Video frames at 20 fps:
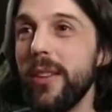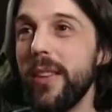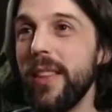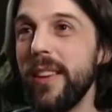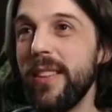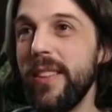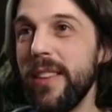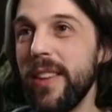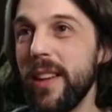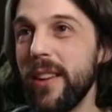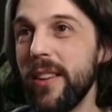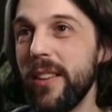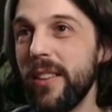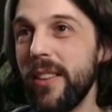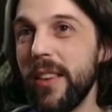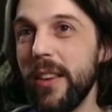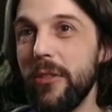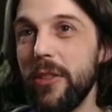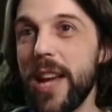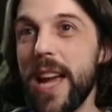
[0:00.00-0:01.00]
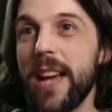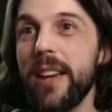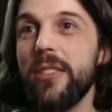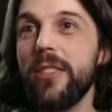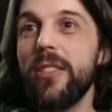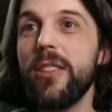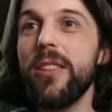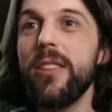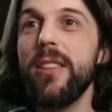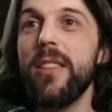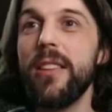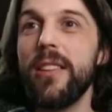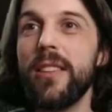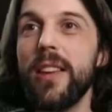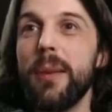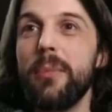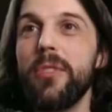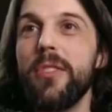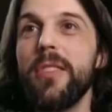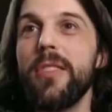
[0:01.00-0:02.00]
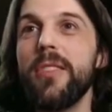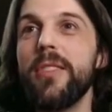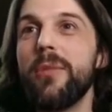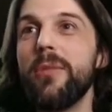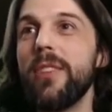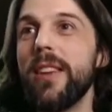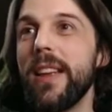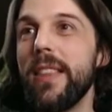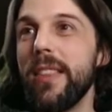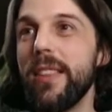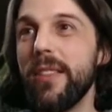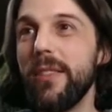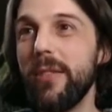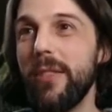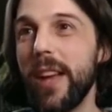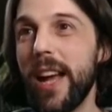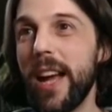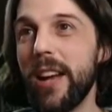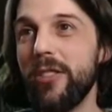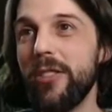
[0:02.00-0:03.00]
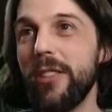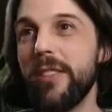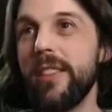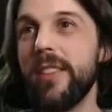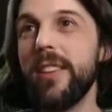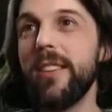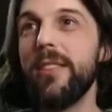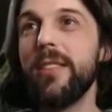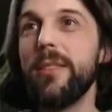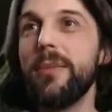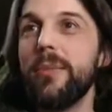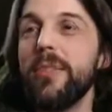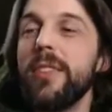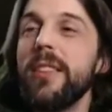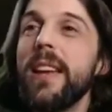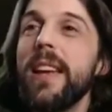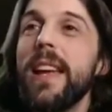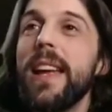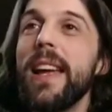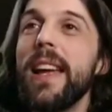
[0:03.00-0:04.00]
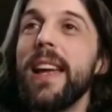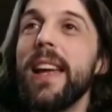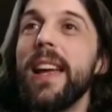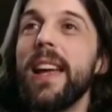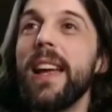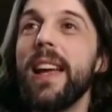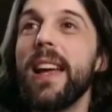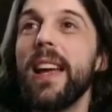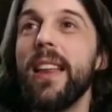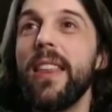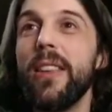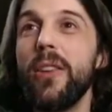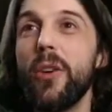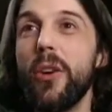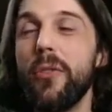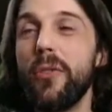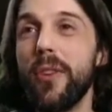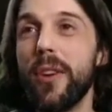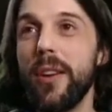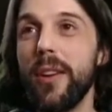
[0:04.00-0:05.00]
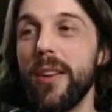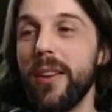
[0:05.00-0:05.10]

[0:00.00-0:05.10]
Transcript: This here is the reactor, the subsystems, and the actual systems. You have